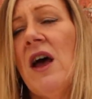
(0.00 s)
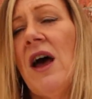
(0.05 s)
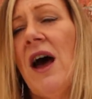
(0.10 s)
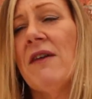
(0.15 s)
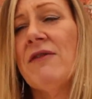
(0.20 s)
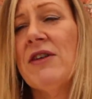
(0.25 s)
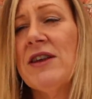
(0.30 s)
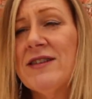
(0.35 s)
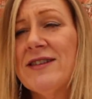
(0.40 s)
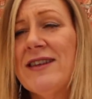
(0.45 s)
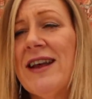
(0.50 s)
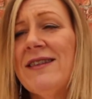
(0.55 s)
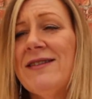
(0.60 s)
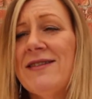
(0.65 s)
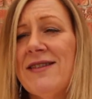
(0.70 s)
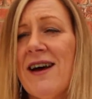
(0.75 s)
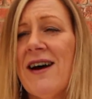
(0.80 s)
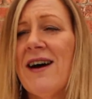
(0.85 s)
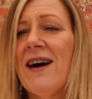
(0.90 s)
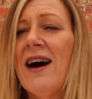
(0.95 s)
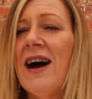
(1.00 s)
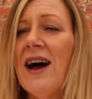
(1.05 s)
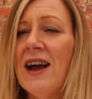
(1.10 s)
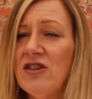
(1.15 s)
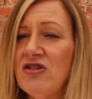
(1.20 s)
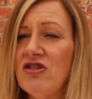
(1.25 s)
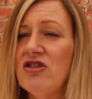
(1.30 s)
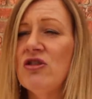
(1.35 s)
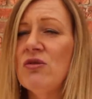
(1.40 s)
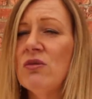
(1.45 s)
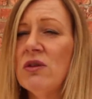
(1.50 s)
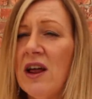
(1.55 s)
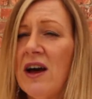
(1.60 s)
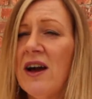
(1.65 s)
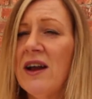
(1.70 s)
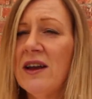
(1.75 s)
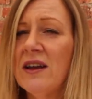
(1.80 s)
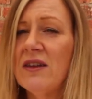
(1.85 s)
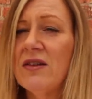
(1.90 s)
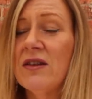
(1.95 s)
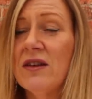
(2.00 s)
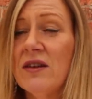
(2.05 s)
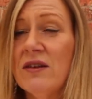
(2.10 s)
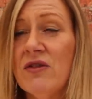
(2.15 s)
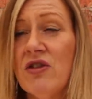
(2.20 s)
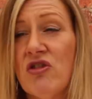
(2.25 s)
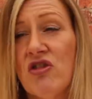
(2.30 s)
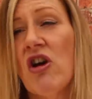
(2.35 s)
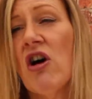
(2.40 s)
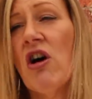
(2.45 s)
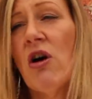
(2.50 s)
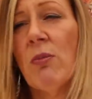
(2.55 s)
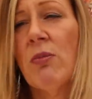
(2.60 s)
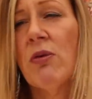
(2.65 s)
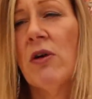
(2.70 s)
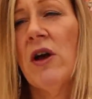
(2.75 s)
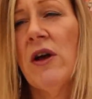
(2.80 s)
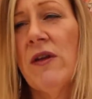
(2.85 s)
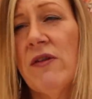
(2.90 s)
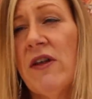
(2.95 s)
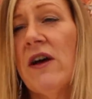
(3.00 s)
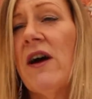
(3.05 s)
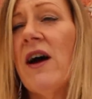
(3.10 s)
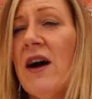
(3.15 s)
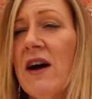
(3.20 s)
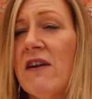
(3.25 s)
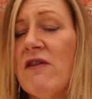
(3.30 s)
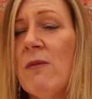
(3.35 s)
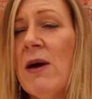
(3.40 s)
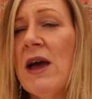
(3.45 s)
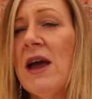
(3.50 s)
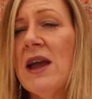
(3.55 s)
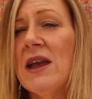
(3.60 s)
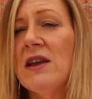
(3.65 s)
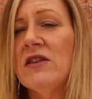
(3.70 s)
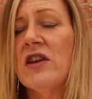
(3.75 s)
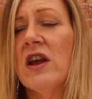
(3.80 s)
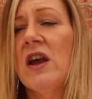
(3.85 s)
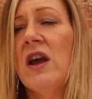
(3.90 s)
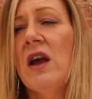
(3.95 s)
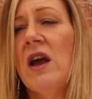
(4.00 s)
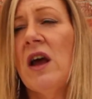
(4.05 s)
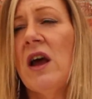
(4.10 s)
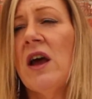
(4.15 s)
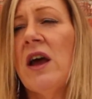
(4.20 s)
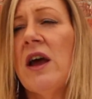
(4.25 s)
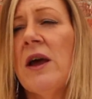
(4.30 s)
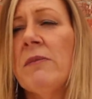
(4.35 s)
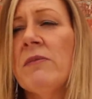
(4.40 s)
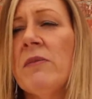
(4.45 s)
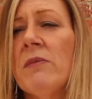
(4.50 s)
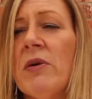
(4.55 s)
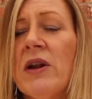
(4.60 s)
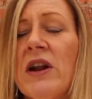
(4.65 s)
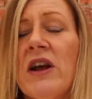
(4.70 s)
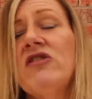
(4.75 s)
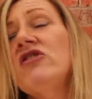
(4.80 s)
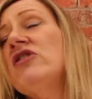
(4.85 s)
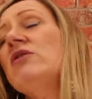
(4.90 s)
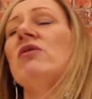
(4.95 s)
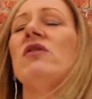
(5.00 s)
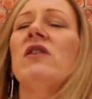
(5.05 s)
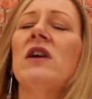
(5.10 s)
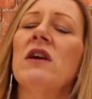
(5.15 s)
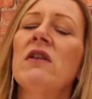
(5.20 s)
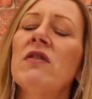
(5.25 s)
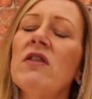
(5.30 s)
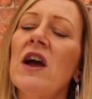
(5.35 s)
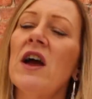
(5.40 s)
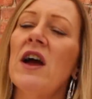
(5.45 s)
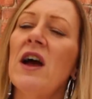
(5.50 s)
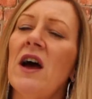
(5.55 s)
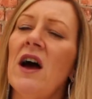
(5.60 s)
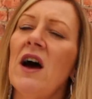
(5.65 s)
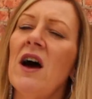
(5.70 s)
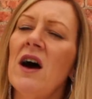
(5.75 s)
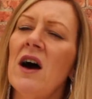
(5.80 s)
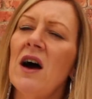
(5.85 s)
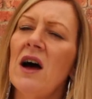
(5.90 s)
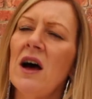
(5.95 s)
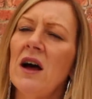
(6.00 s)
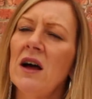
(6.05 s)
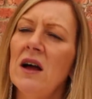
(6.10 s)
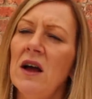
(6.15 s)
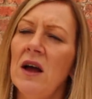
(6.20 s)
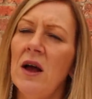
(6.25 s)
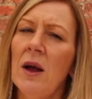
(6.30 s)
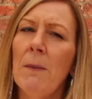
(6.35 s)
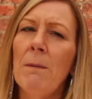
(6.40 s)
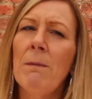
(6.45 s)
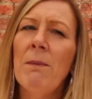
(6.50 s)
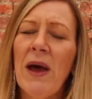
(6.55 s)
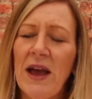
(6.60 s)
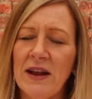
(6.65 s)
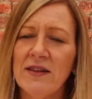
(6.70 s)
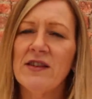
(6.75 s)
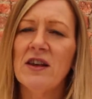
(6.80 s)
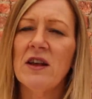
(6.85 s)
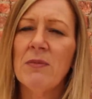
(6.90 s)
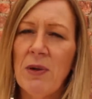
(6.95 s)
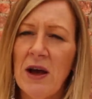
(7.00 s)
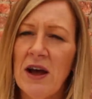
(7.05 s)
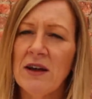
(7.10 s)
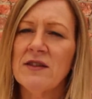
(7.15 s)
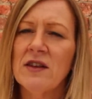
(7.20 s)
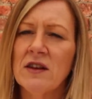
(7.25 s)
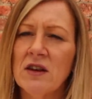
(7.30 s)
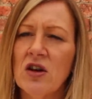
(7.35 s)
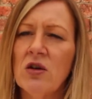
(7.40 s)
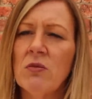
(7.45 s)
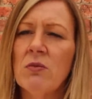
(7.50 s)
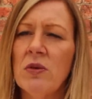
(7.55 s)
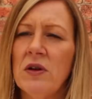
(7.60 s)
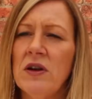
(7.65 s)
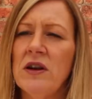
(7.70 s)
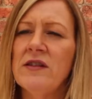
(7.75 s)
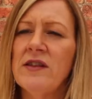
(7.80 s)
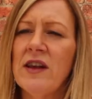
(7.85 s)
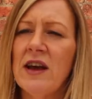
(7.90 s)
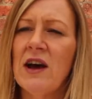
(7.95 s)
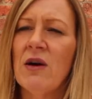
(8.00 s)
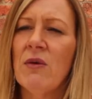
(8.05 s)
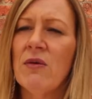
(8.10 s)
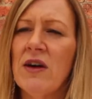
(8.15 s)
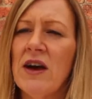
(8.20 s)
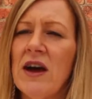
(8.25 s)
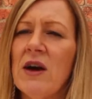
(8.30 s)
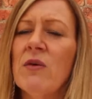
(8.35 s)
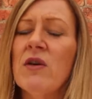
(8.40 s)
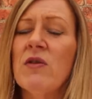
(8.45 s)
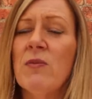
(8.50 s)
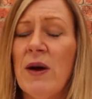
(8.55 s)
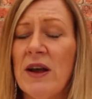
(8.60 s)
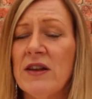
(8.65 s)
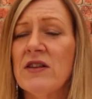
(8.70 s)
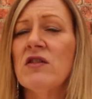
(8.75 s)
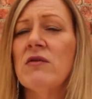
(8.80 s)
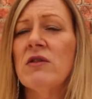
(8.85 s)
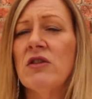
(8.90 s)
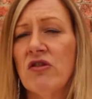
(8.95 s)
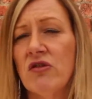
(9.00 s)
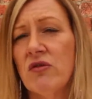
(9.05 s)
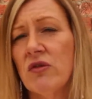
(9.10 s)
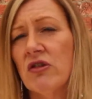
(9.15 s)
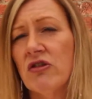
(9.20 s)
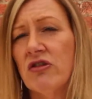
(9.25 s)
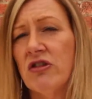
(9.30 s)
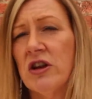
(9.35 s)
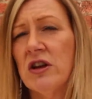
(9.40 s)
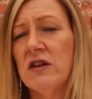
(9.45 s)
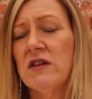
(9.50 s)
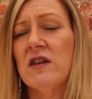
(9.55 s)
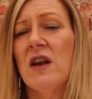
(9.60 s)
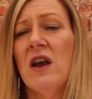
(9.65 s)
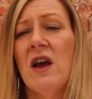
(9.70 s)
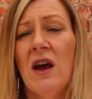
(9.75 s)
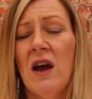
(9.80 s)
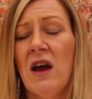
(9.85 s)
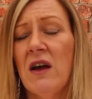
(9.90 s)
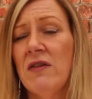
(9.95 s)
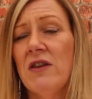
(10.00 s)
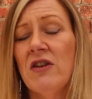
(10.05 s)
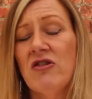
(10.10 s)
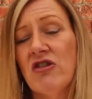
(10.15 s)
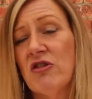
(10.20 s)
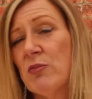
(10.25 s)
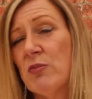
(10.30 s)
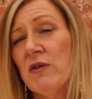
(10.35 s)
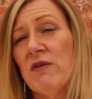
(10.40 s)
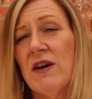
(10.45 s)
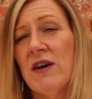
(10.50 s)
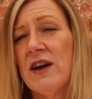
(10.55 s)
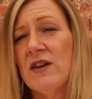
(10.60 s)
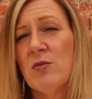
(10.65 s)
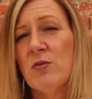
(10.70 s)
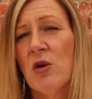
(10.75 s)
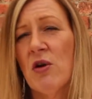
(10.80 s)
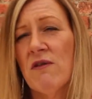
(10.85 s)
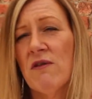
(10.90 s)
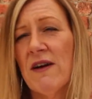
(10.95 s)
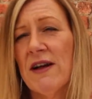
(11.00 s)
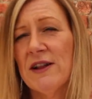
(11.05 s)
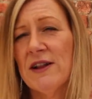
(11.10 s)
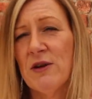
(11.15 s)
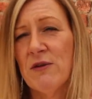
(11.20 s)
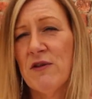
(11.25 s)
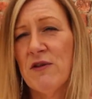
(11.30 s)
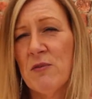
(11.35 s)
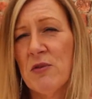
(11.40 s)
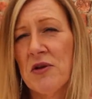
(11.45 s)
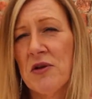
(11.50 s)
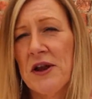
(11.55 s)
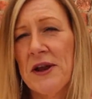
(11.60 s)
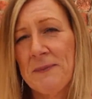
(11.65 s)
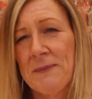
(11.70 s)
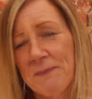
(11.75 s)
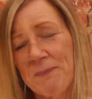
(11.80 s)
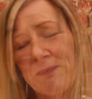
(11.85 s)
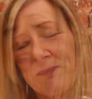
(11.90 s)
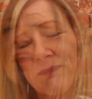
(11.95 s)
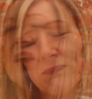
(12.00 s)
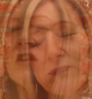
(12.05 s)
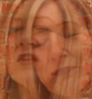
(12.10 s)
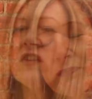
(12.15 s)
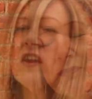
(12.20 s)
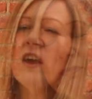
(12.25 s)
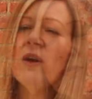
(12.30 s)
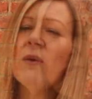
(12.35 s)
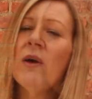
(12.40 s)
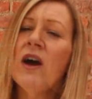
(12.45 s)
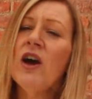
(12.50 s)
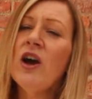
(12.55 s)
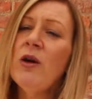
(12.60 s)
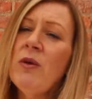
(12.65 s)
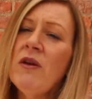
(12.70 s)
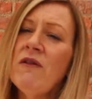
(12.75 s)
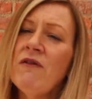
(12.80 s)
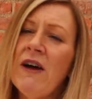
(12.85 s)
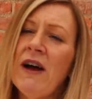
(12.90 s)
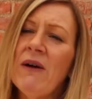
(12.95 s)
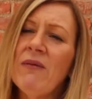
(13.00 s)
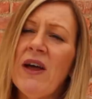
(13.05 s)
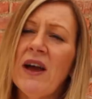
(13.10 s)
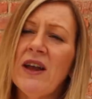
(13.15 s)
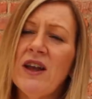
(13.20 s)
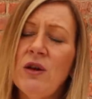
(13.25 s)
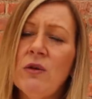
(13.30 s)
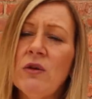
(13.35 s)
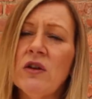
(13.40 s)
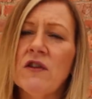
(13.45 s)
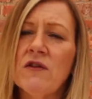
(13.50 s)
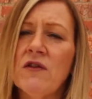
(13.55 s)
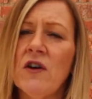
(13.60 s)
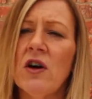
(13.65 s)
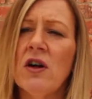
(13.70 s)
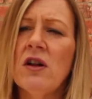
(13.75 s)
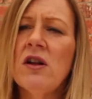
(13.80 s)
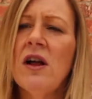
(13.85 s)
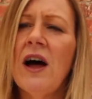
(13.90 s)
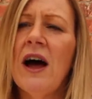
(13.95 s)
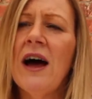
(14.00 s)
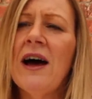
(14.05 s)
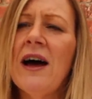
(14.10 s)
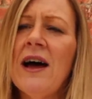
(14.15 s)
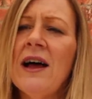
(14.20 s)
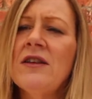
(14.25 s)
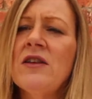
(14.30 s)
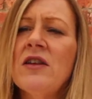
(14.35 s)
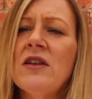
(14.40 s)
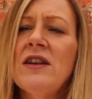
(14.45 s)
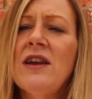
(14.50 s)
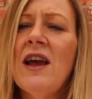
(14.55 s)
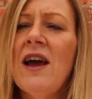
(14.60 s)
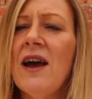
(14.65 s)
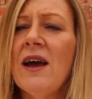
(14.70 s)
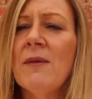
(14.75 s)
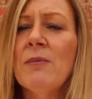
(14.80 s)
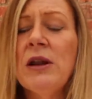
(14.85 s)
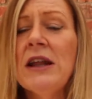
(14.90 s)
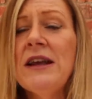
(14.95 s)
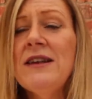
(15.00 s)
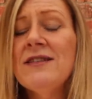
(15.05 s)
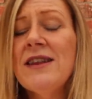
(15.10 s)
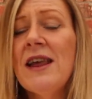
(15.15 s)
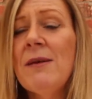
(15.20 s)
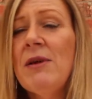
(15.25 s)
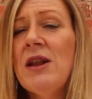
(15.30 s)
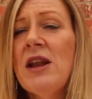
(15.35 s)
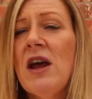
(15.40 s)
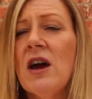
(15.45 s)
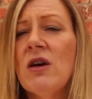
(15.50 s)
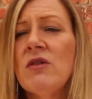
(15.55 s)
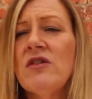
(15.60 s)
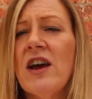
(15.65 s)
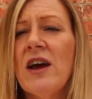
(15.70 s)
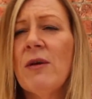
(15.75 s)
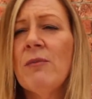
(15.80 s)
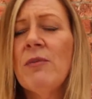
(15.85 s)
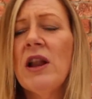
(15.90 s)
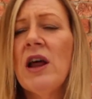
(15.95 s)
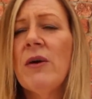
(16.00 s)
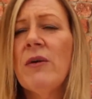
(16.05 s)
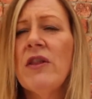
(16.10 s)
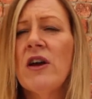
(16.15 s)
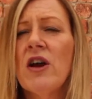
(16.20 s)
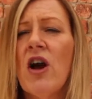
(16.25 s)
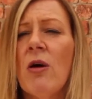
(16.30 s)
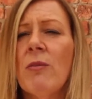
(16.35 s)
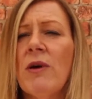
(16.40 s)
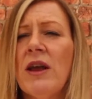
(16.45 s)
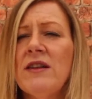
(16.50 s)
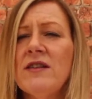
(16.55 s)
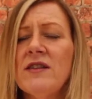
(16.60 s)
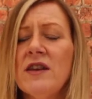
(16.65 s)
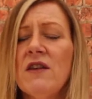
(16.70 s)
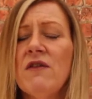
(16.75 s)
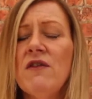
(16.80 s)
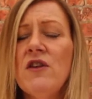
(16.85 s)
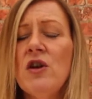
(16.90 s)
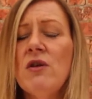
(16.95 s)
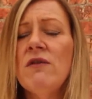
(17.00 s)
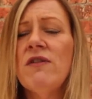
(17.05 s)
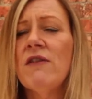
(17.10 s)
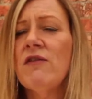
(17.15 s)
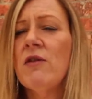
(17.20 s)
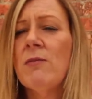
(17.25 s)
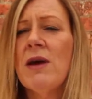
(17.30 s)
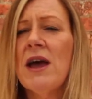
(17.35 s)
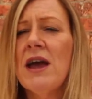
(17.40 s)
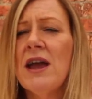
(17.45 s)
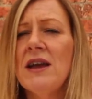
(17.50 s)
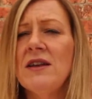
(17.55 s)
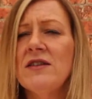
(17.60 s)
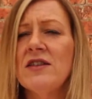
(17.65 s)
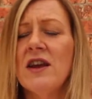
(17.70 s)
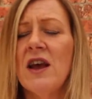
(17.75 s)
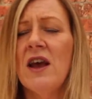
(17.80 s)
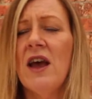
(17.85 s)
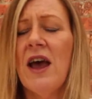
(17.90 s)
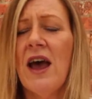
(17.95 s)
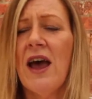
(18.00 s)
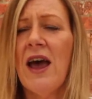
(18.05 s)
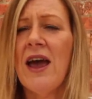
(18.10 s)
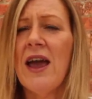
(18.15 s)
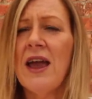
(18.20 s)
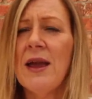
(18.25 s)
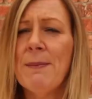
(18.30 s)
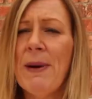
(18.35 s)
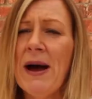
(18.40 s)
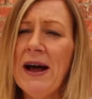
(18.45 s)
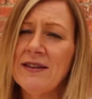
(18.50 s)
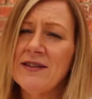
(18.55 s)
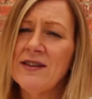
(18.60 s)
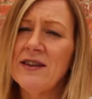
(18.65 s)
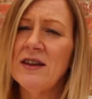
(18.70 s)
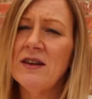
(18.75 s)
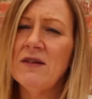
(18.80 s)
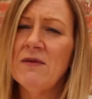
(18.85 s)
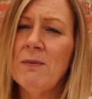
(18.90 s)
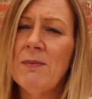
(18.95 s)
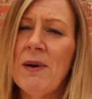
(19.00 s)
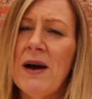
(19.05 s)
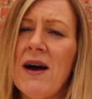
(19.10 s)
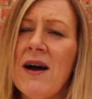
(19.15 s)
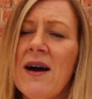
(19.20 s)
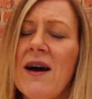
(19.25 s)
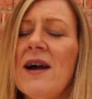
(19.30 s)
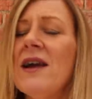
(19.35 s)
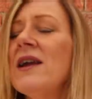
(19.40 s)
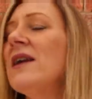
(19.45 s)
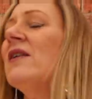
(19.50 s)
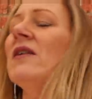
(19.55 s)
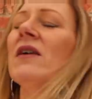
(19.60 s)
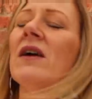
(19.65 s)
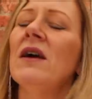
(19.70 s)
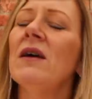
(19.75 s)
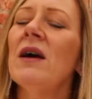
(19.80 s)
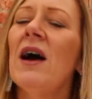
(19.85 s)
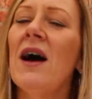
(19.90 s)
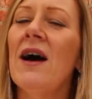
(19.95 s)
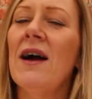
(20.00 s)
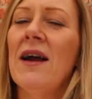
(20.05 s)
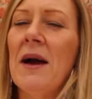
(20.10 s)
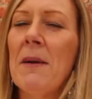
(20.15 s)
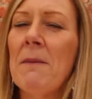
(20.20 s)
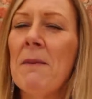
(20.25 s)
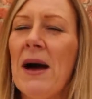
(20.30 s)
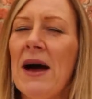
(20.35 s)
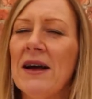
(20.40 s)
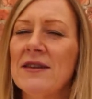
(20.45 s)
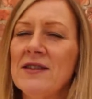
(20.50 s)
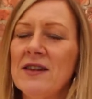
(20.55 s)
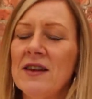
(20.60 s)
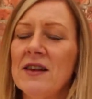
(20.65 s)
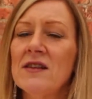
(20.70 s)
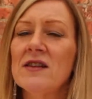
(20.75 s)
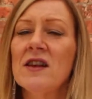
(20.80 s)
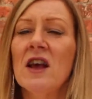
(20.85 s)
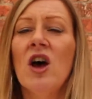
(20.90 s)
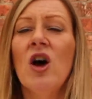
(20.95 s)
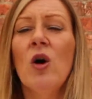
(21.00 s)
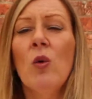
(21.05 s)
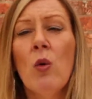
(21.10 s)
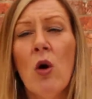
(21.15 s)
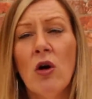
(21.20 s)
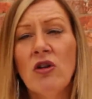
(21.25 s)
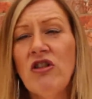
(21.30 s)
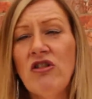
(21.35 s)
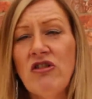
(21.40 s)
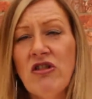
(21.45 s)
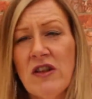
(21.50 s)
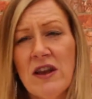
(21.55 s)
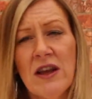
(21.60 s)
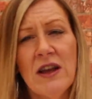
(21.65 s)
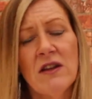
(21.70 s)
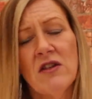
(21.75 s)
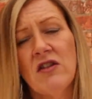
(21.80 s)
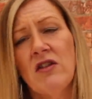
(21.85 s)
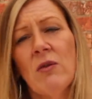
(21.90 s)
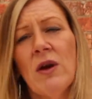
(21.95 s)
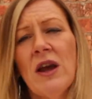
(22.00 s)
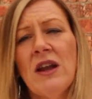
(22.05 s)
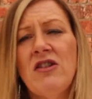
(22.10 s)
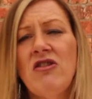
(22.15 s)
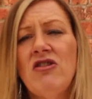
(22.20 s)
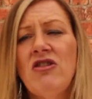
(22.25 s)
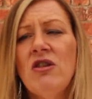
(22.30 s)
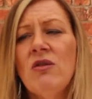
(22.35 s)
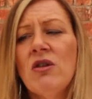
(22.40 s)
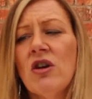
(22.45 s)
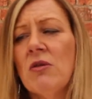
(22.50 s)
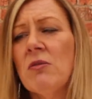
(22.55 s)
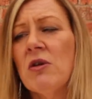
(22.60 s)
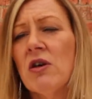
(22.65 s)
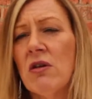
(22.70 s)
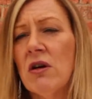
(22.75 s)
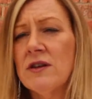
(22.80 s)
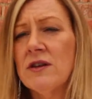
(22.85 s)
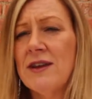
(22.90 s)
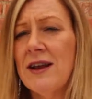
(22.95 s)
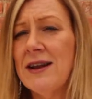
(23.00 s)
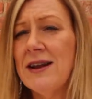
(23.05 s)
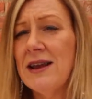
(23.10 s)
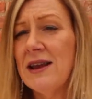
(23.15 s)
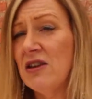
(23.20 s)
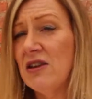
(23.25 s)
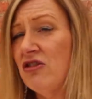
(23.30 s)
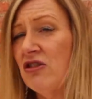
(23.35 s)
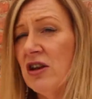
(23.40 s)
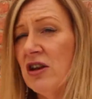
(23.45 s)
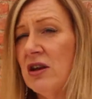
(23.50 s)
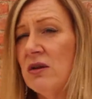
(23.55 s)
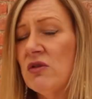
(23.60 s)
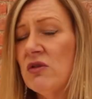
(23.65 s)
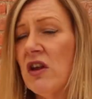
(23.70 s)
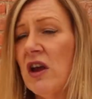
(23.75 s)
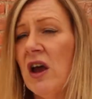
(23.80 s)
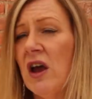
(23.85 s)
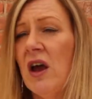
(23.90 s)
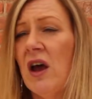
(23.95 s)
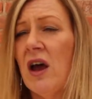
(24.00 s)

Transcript: Having said that, I do like the top that I've made, um, but I do think there are better pattern companies out there with better instructions and that just provide more value for money. So I hope you found that useful, and yeah, please let me know down below in the comments if you've ever made a pattern by I Am Patterns. What did you think to it? Did you come across any issues?